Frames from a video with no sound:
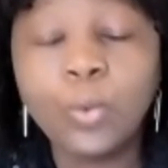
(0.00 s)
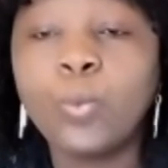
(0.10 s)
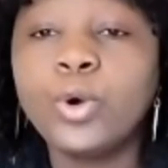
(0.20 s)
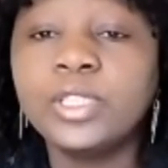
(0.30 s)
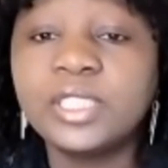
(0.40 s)

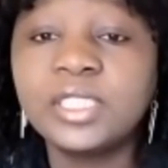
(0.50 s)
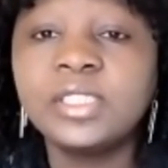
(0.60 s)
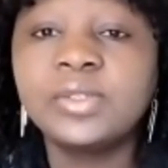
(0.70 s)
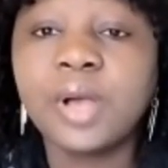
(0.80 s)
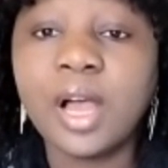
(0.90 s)

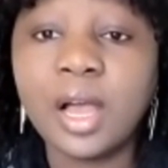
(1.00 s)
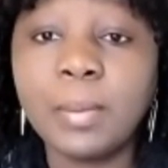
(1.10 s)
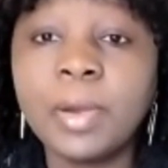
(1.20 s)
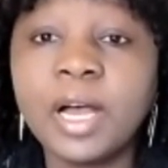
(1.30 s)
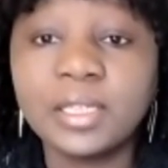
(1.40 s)
wanting to
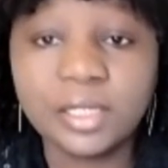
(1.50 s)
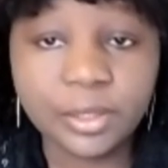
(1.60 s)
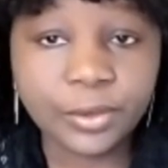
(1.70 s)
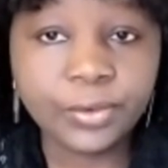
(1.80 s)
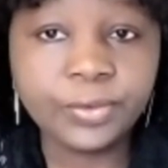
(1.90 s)
harm
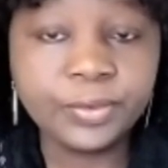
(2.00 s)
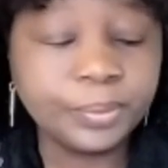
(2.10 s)
herself.